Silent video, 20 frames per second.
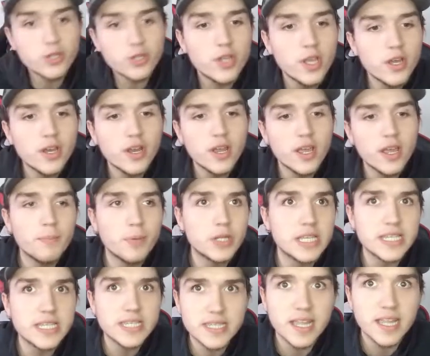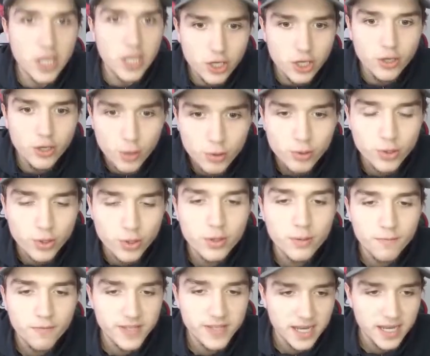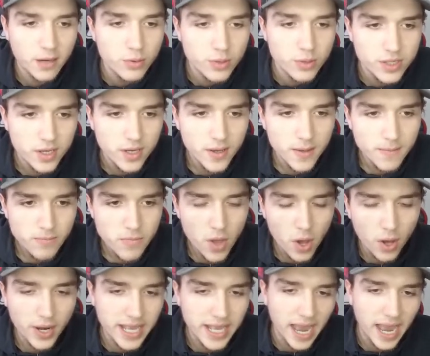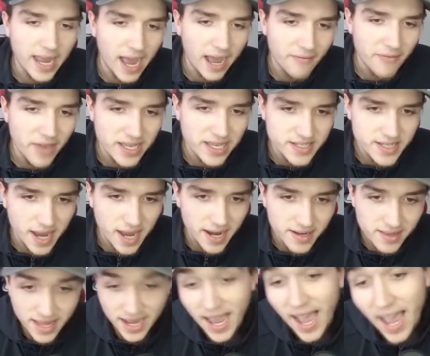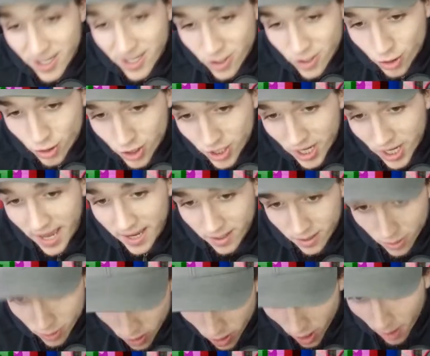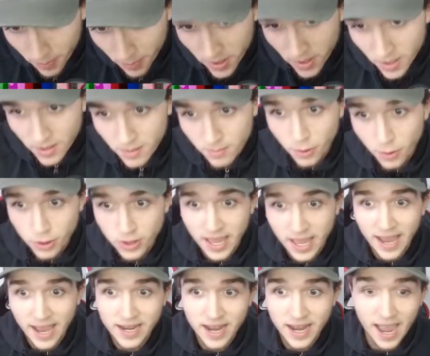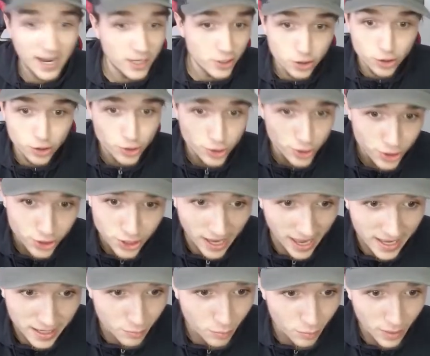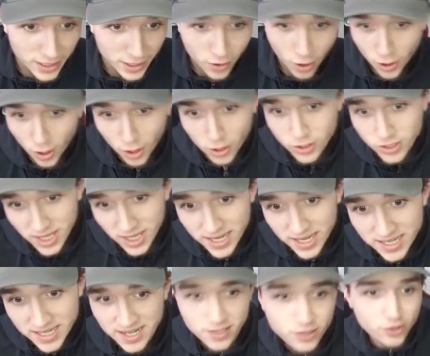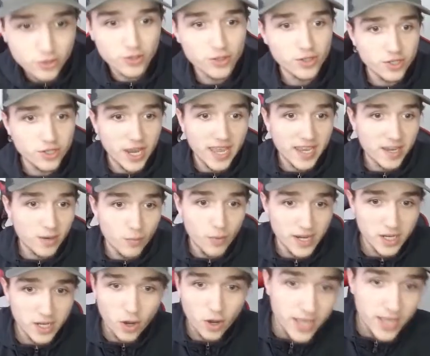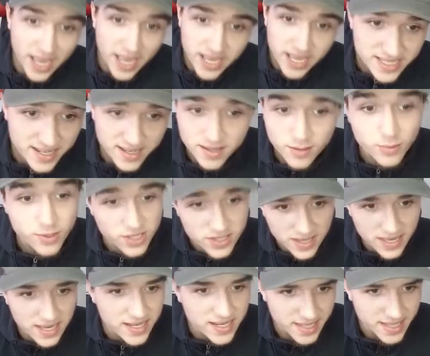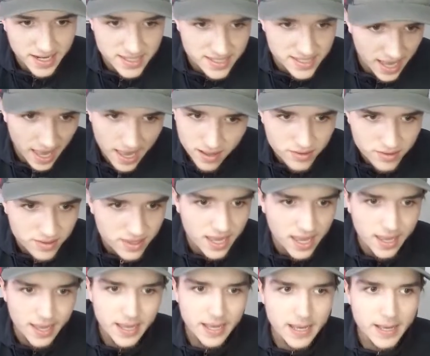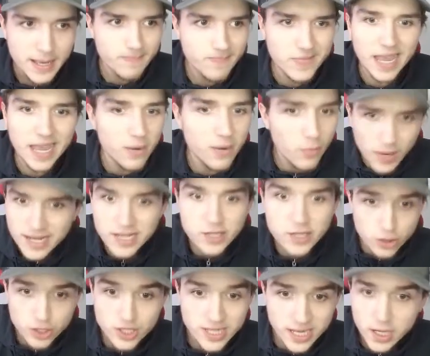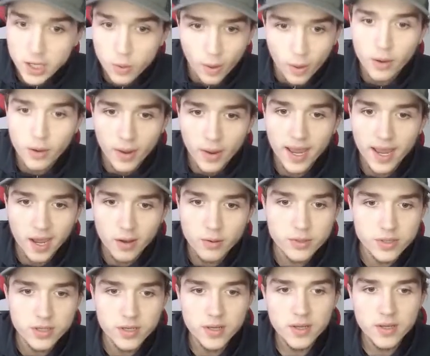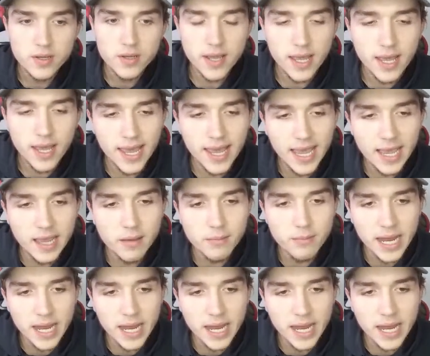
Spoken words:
there's still a huge room for doubt on a Kai Havertz signing. Like, I trust Jurgen Klopp, but then I trusted Jurgen when he got Oxlade, and I trusted Jurgen when he got Keita, and there was things that entailed there where it just didn't quite work out. And